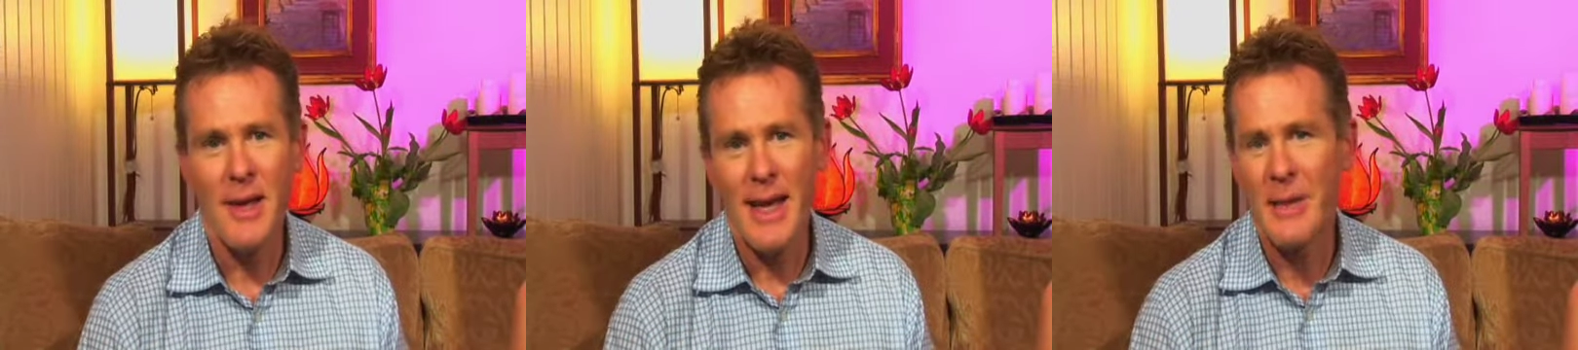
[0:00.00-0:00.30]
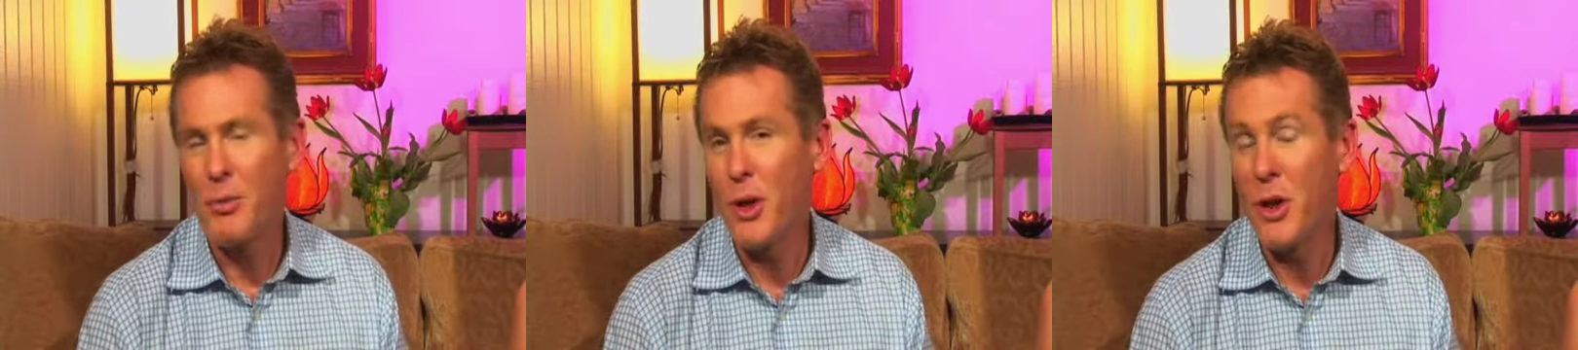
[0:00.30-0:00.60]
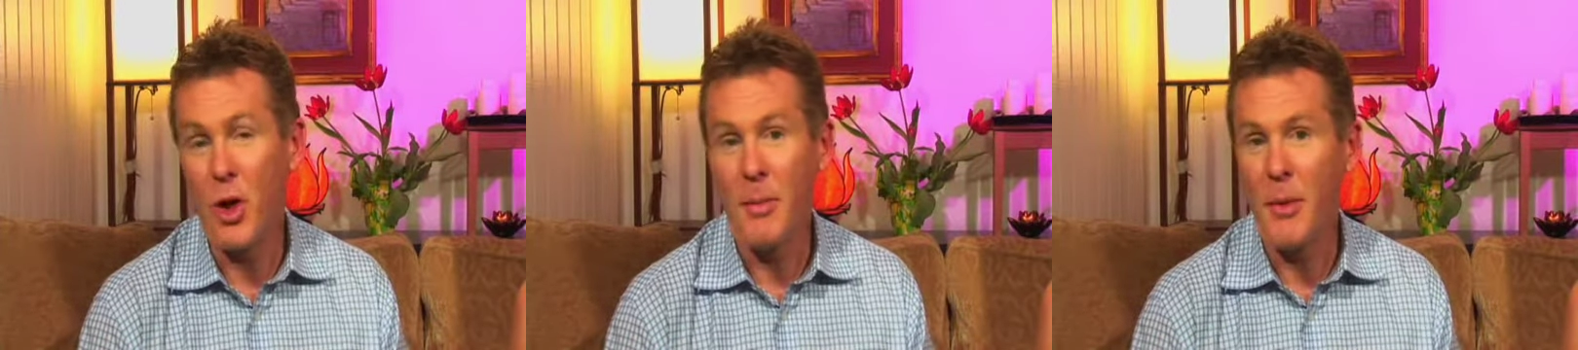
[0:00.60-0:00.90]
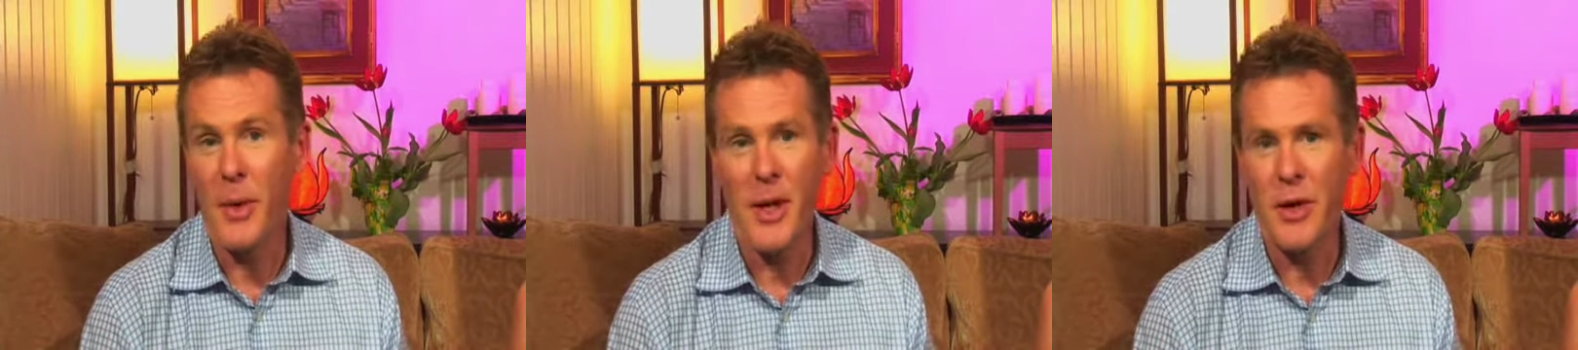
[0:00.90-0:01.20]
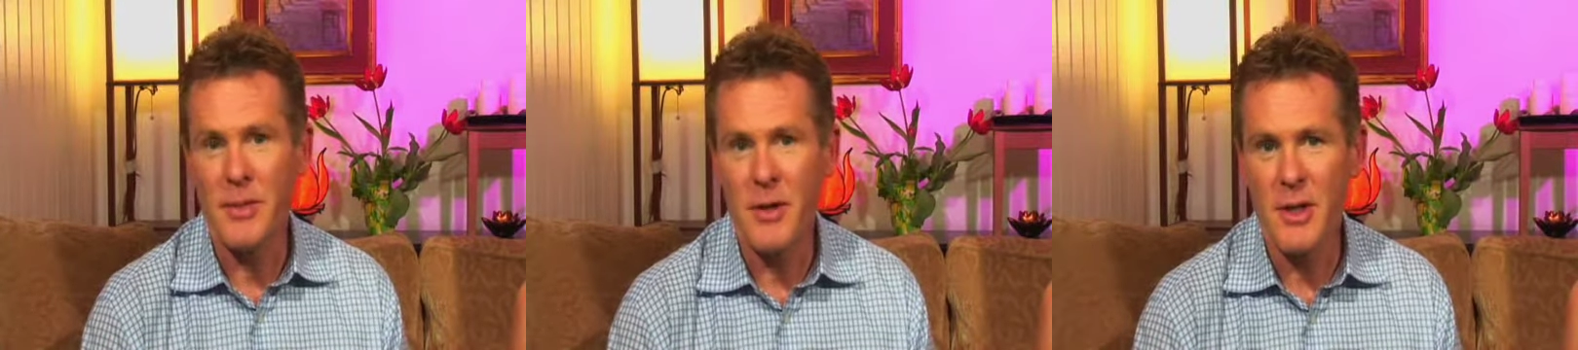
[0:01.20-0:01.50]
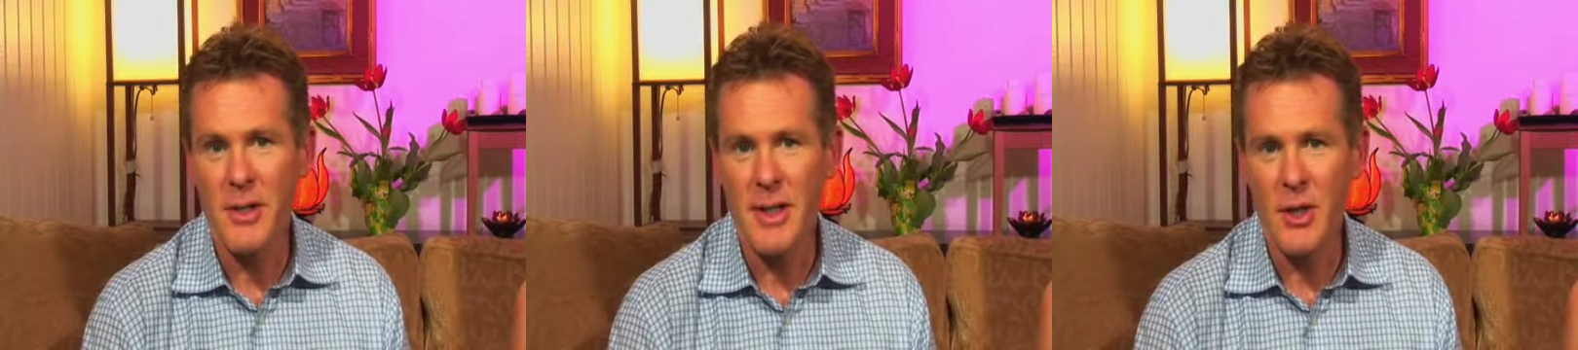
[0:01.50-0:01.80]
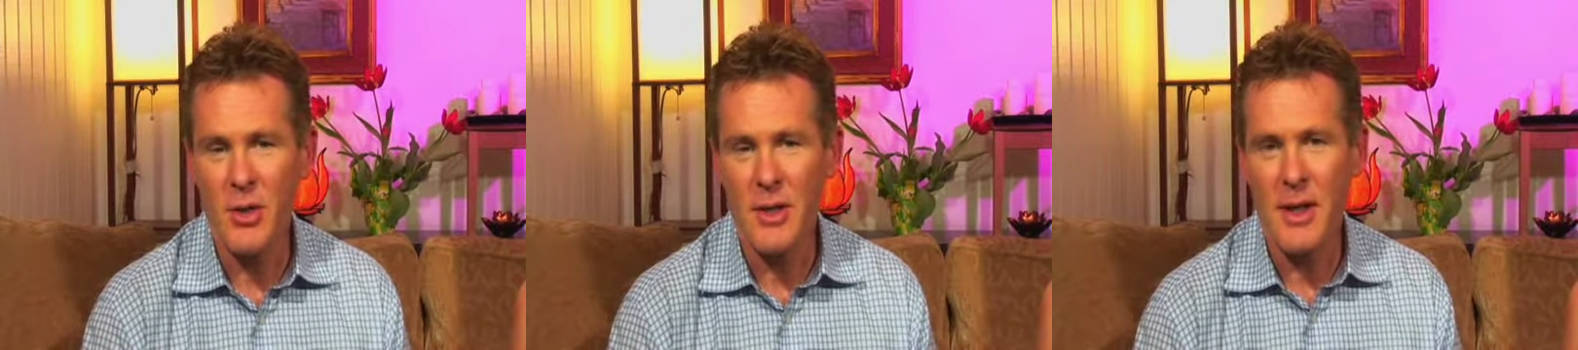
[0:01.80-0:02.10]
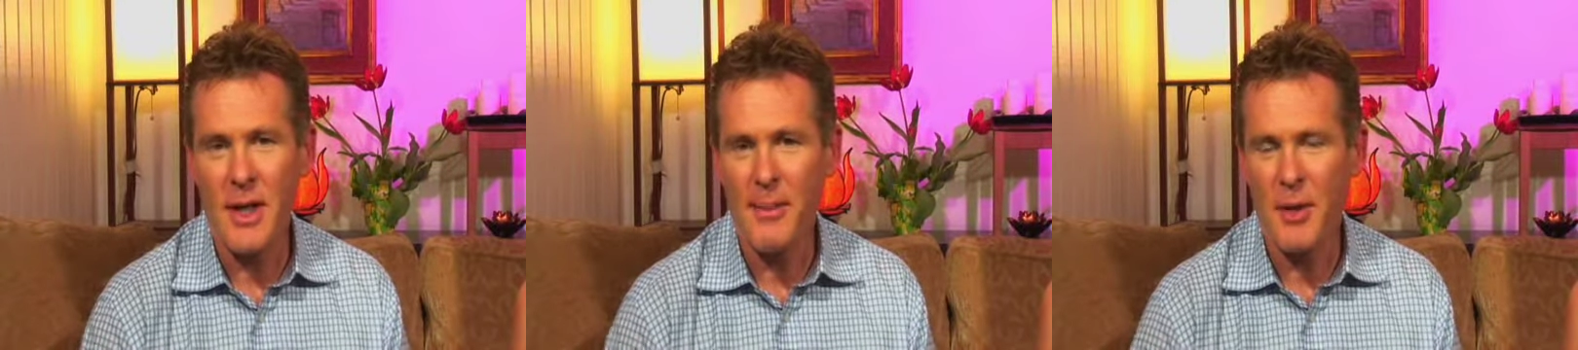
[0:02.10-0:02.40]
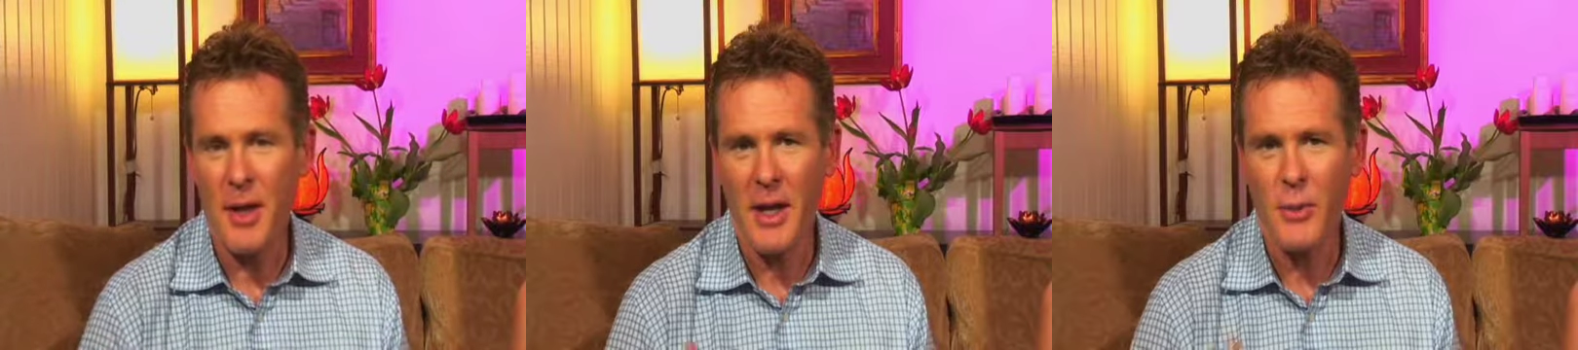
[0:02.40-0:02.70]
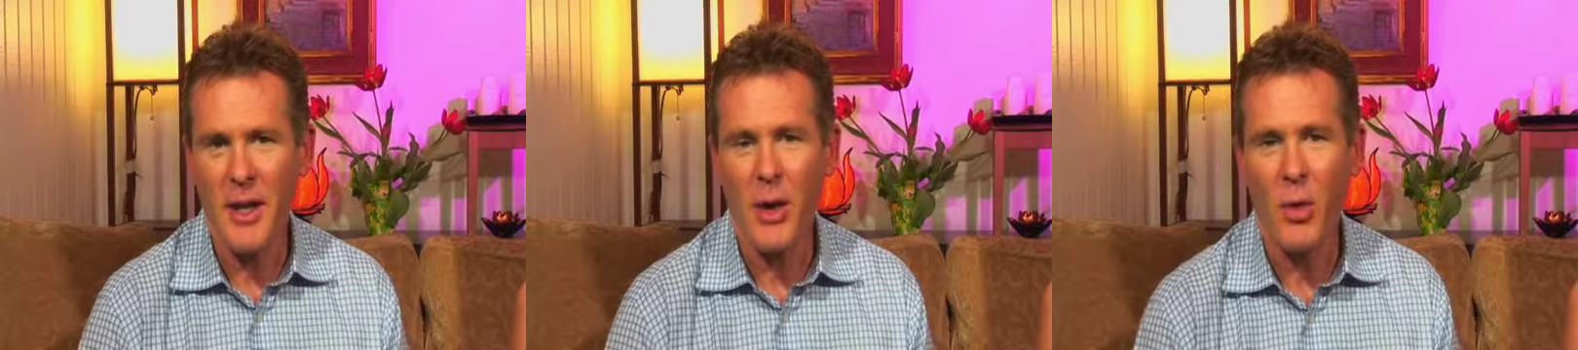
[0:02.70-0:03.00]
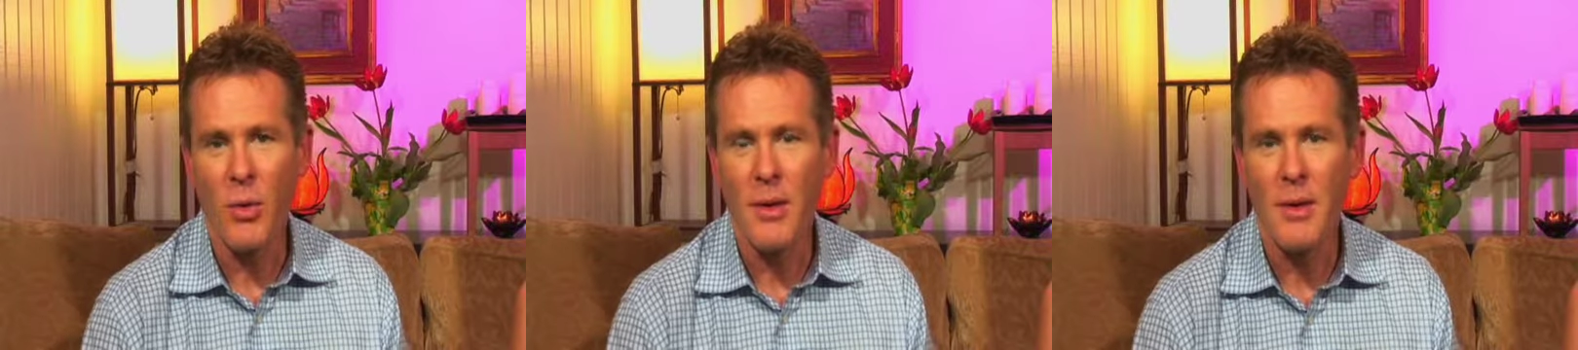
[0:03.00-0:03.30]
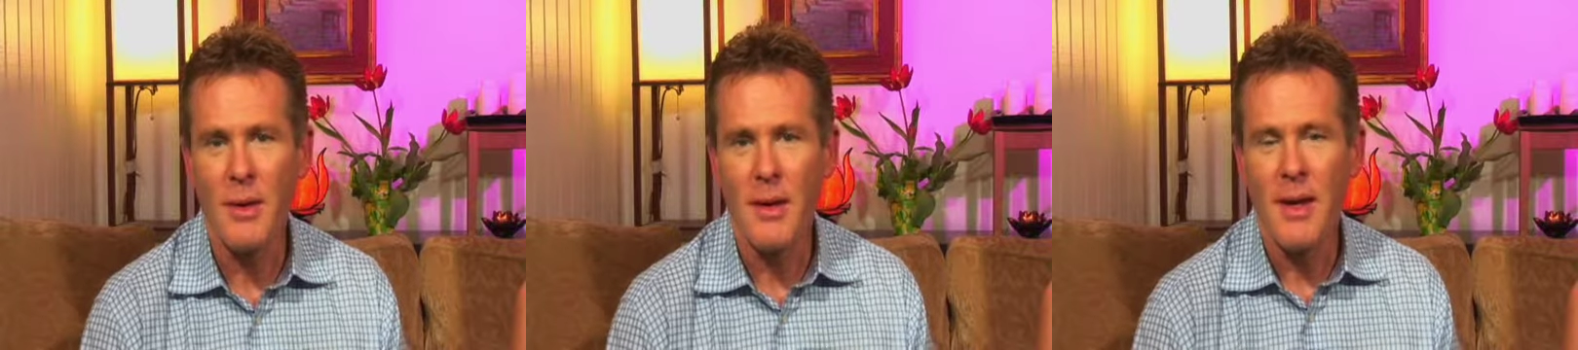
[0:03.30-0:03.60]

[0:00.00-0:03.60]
It's pretty normal what you're experiencing, usually, particularly as we get older,